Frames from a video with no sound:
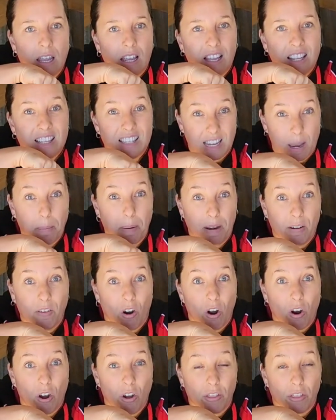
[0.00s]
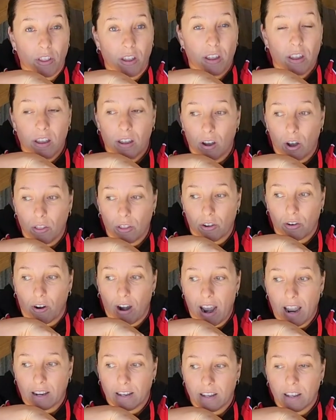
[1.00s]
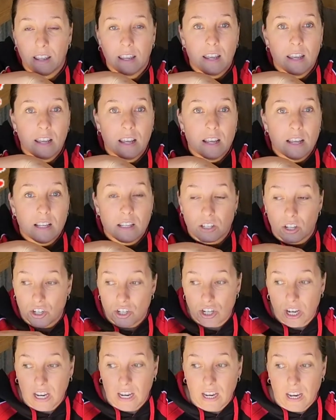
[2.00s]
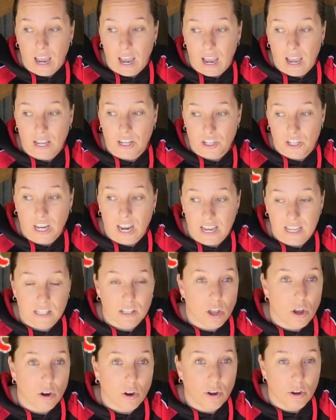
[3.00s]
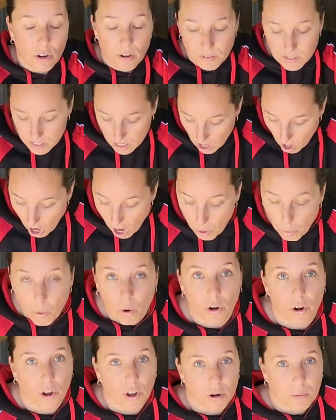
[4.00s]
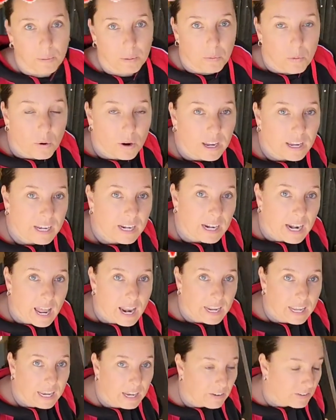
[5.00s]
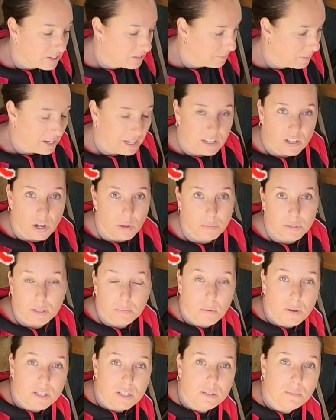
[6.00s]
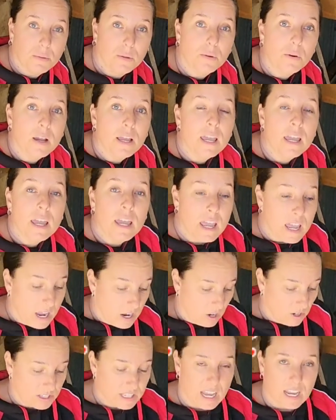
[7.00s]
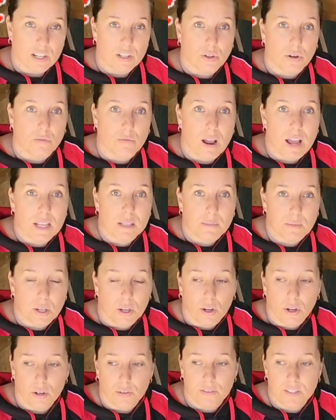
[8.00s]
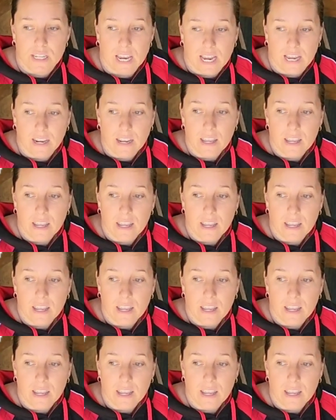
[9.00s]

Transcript: stepping wrong on the ground. So as she has long hooves, I want her to be walking in and out of here as many times as possible, because that sort of rasps her hooves down.